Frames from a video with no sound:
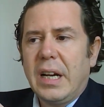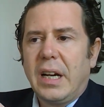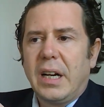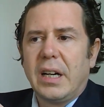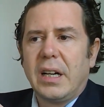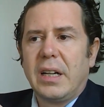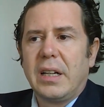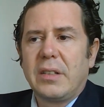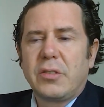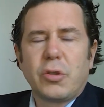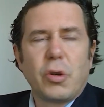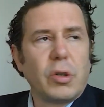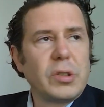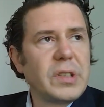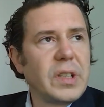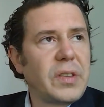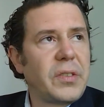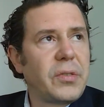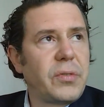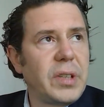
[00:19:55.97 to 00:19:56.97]
So
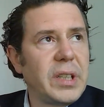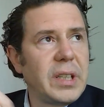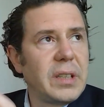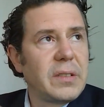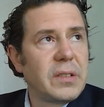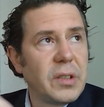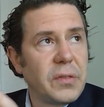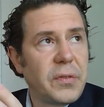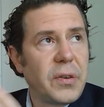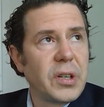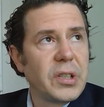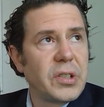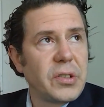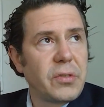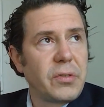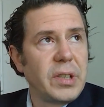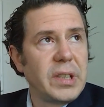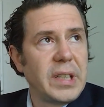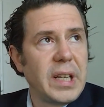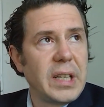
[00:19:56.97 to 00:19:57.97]
the
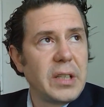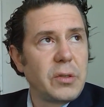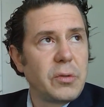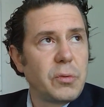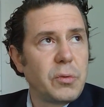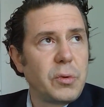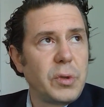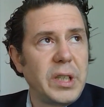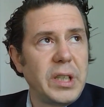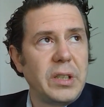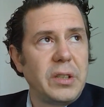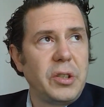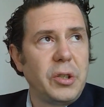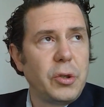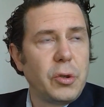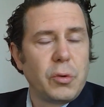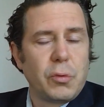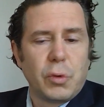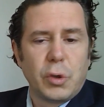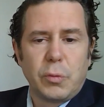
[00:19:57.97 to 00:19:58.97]
first 3 days we
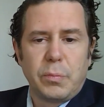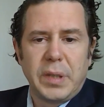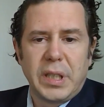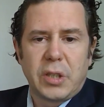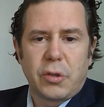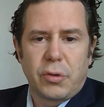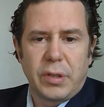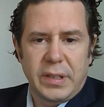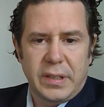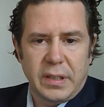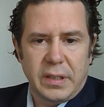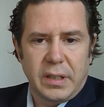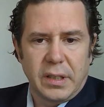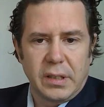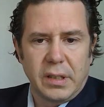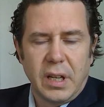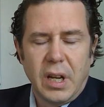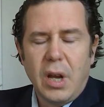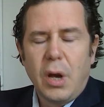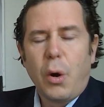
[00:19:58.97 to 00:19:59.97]
knew would be
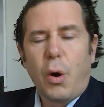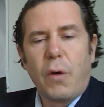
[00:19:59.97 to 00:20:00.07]
critical.